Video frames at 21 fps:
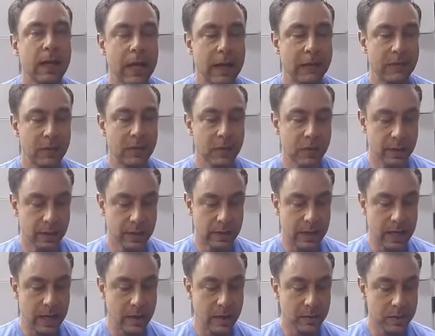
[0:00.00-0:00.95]
have sort of
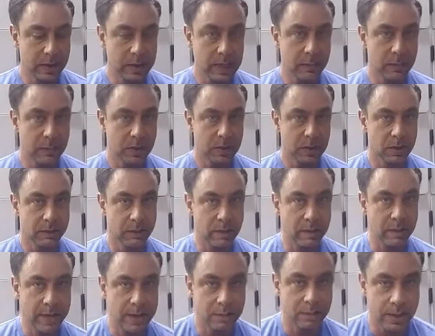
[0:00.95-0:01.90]
kinesio tape or so for
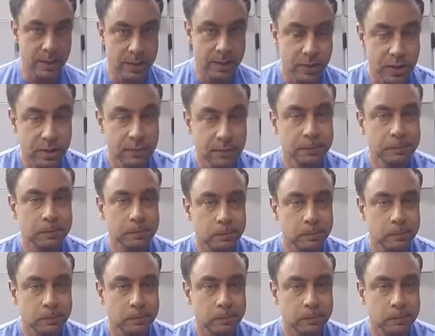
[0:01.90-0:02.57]
better posture.